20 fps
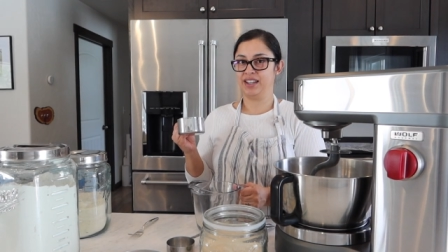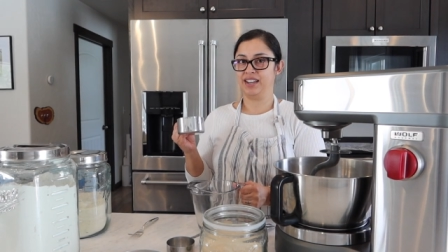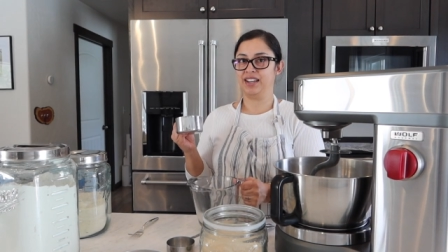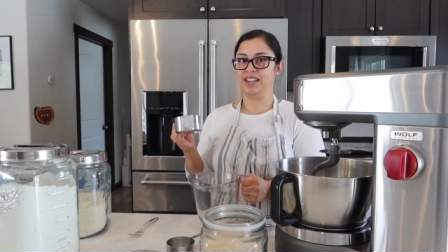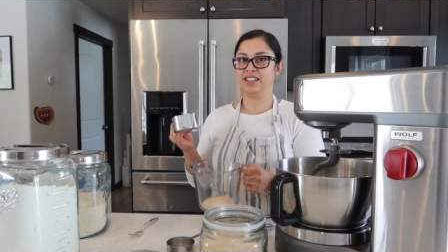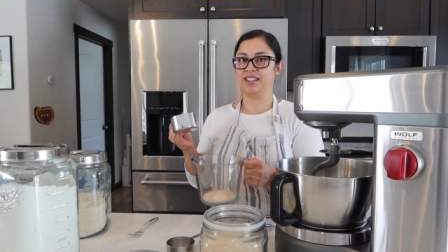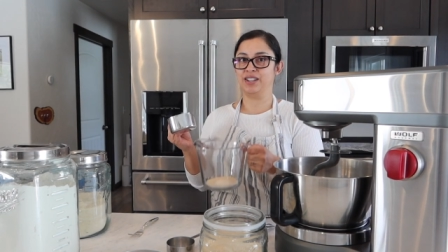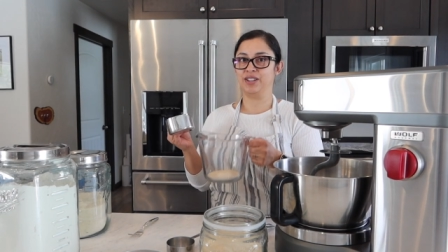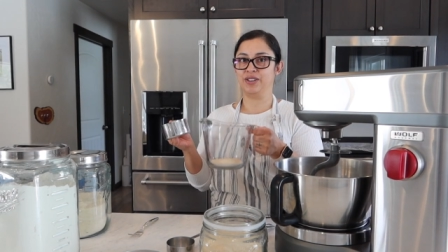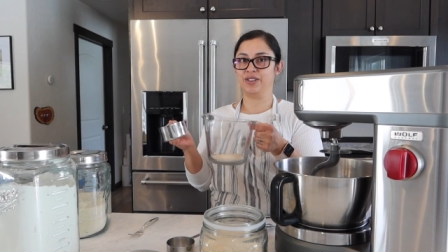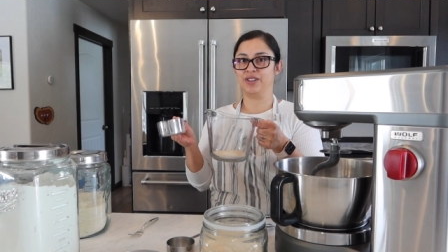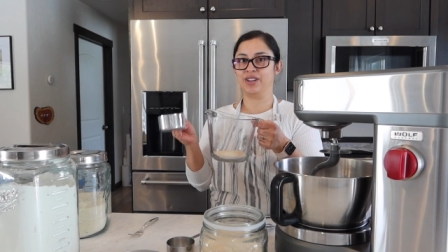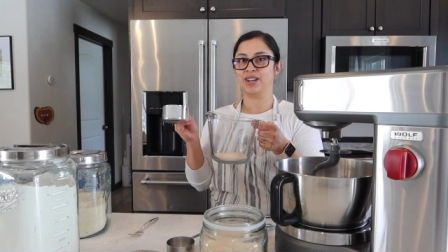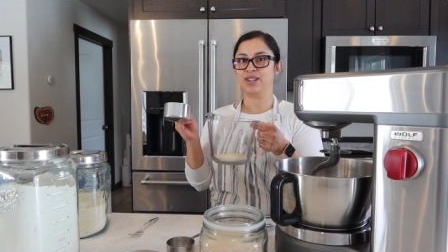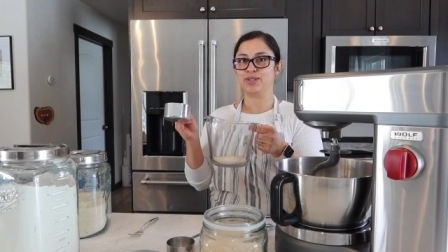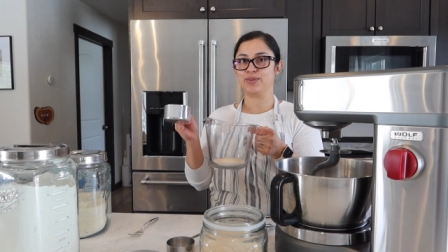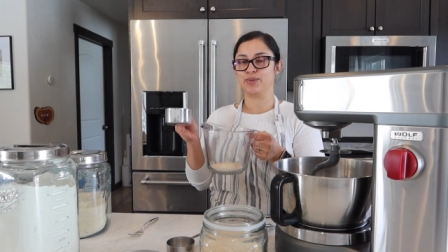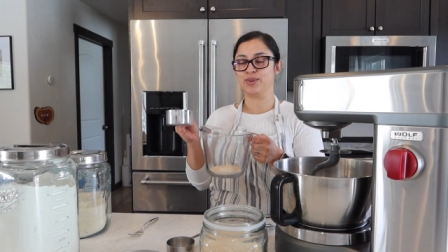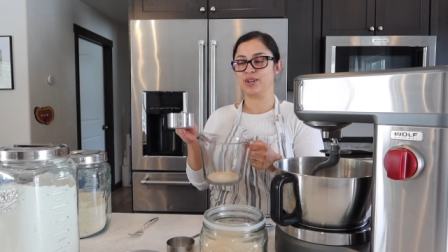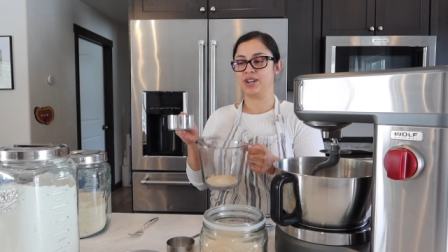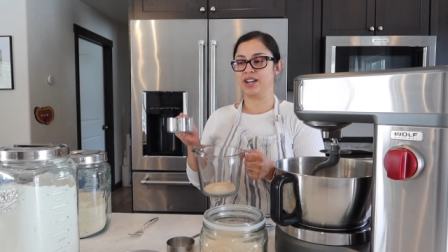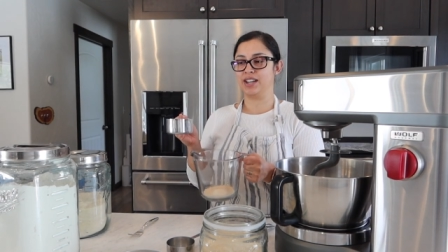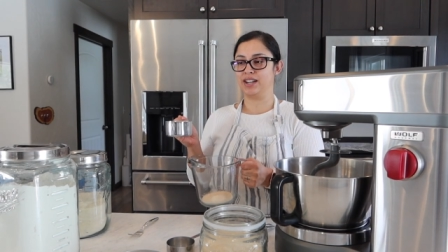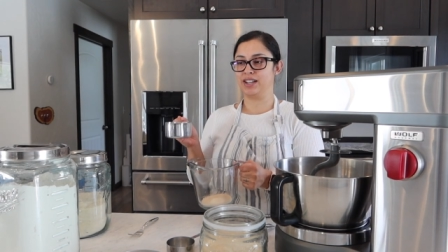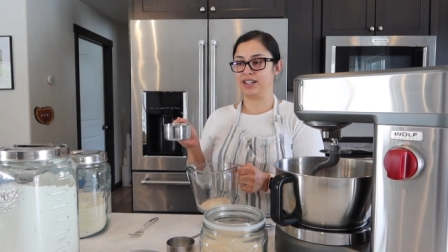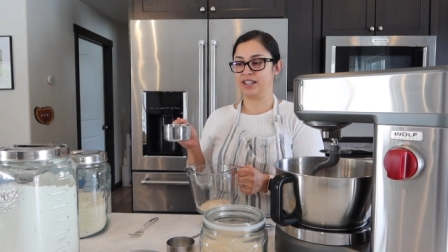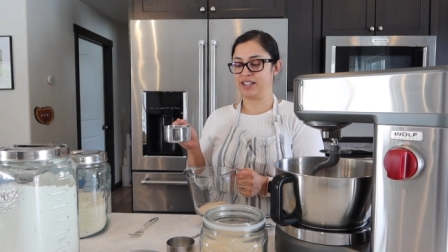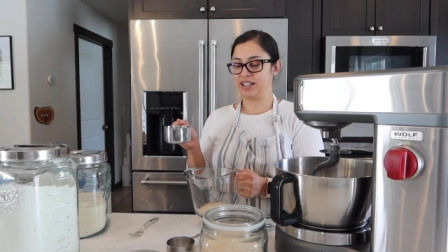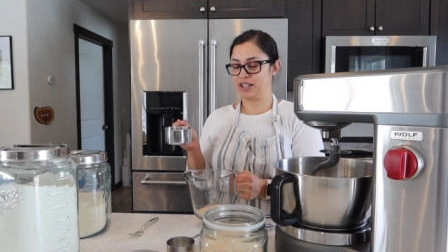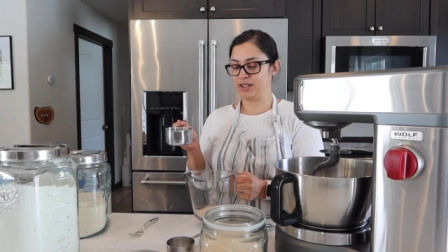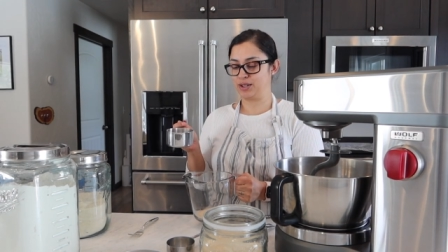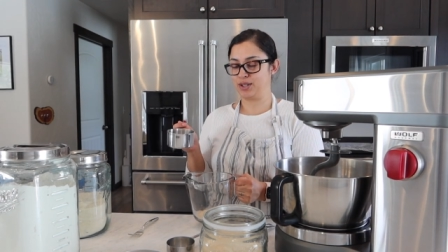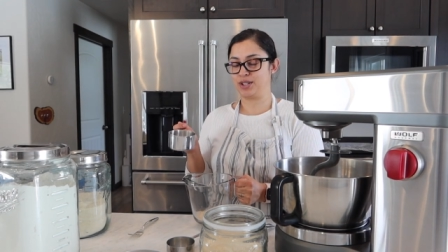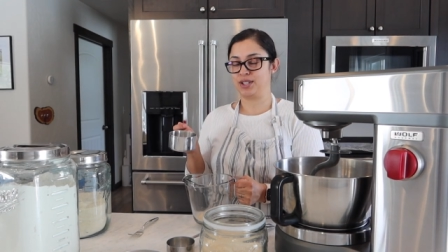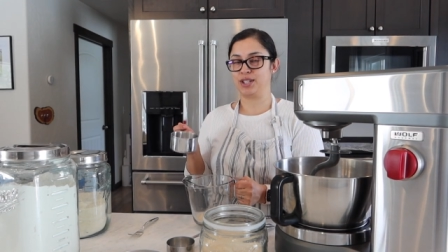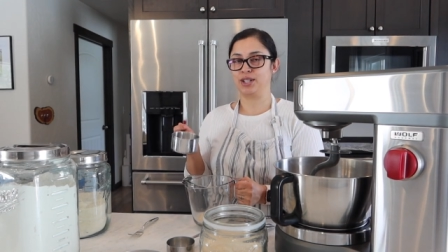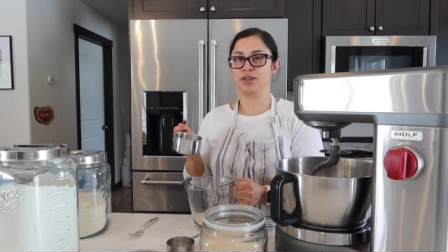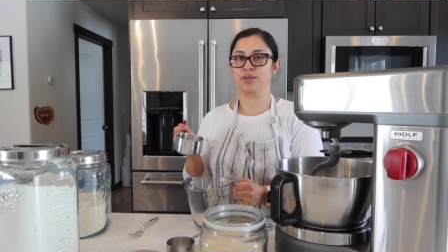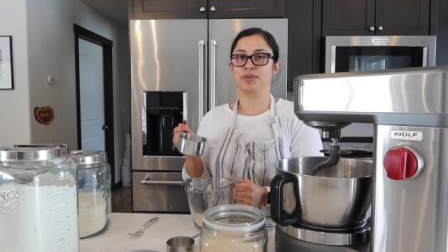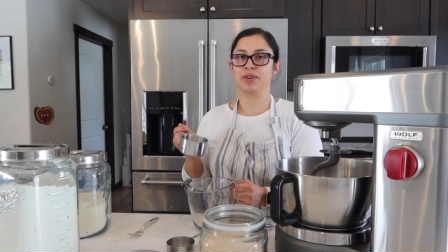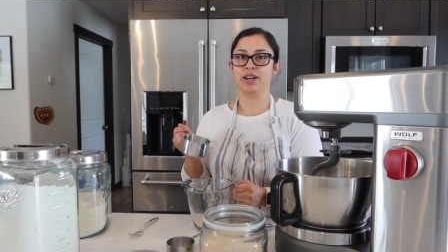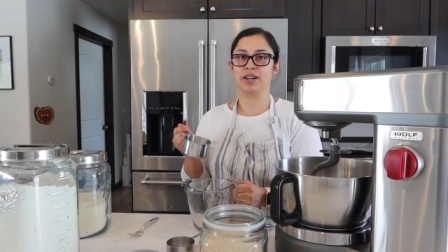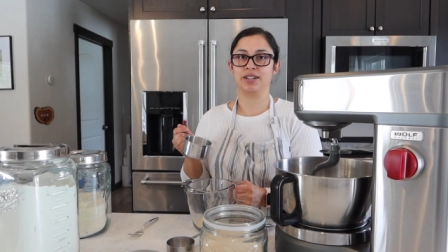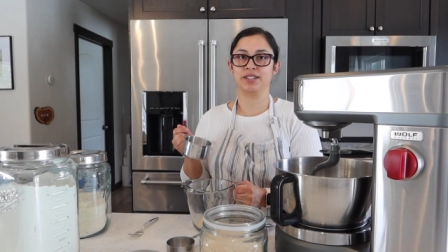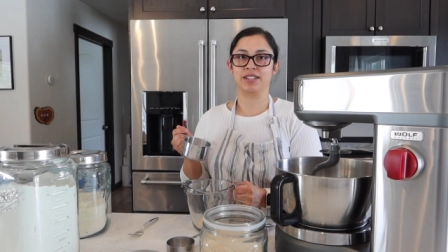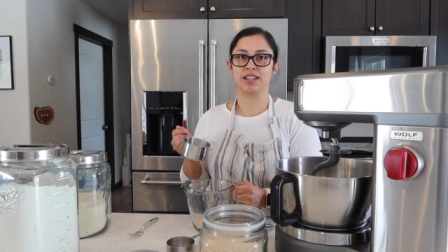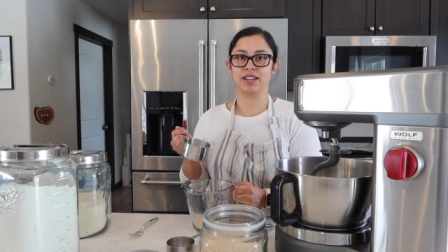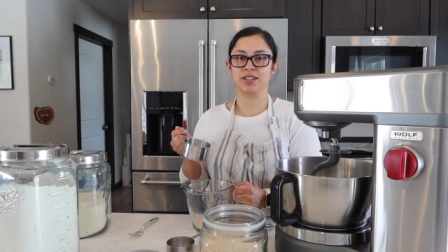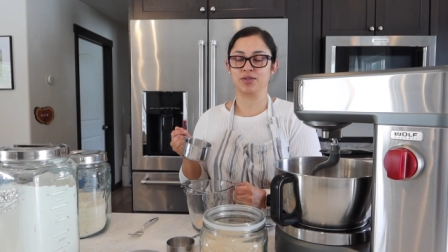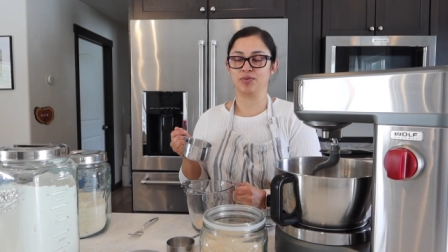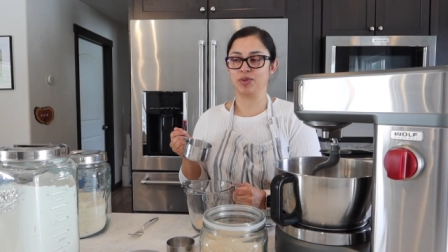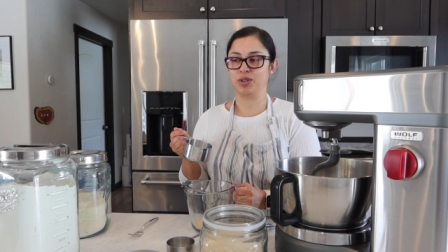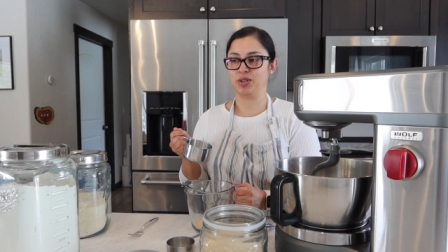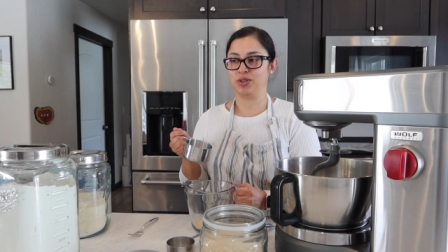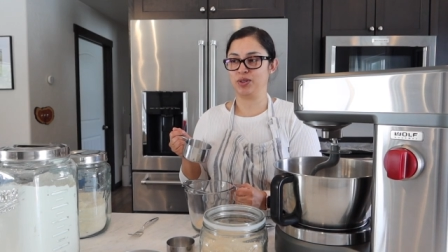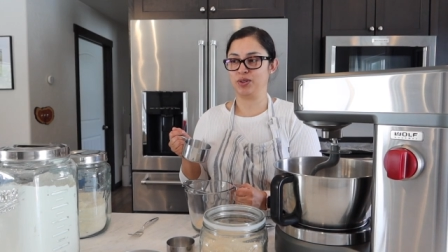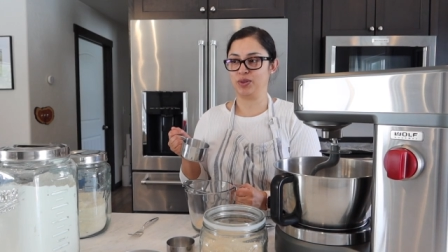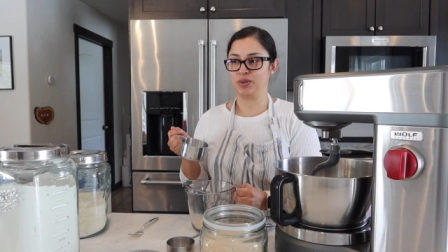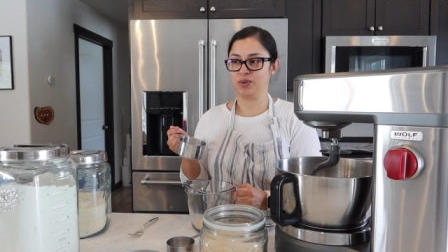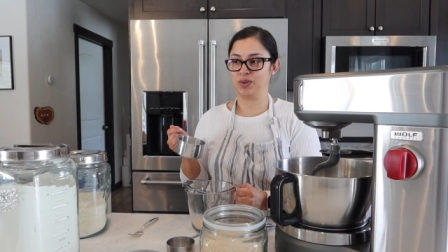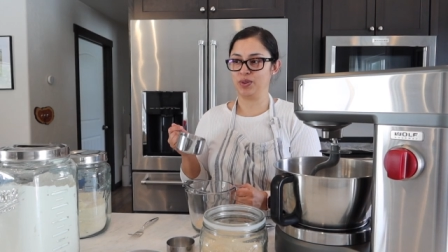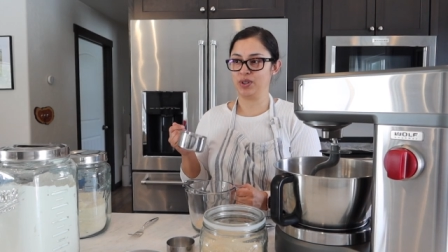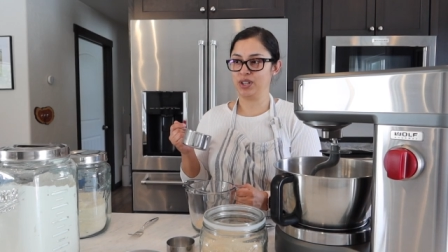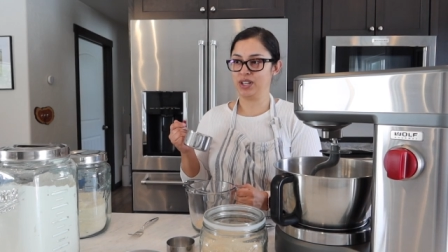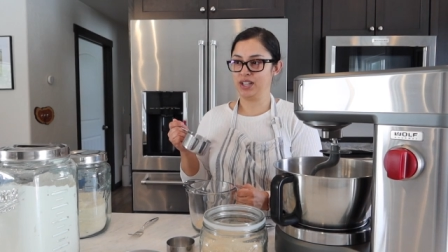and then you guys will kind of get to see it rise as we do